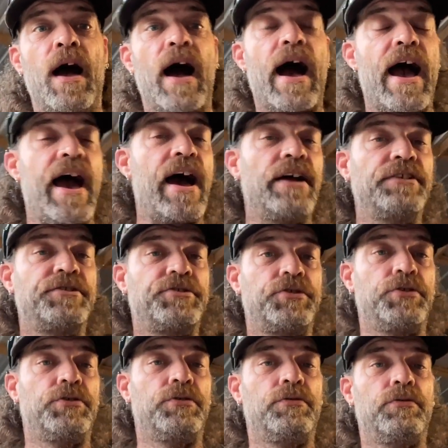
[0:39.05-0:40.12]
I had
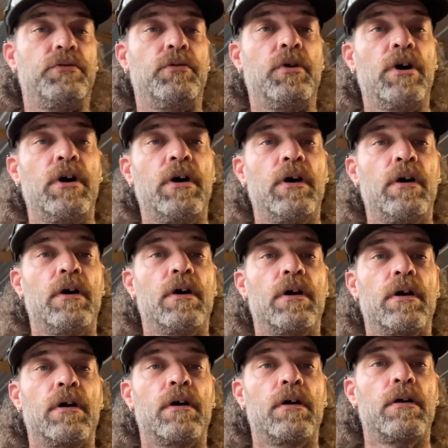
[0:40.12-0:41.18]
to
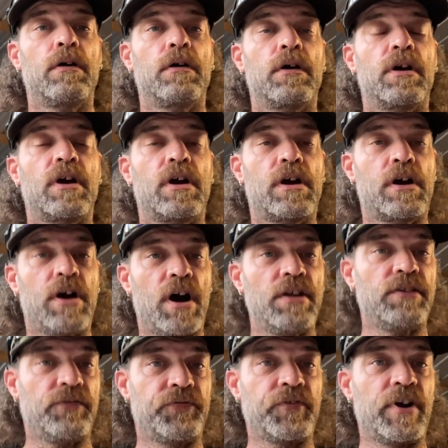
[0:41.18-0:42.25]

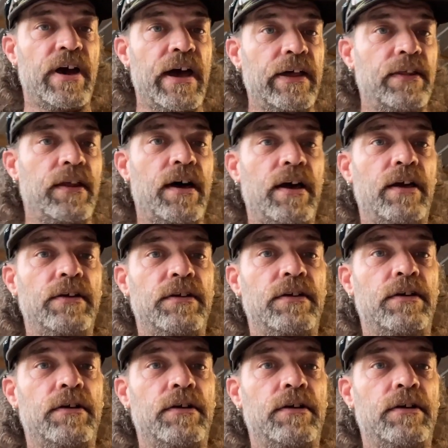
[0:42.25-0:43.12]
cut the front headlight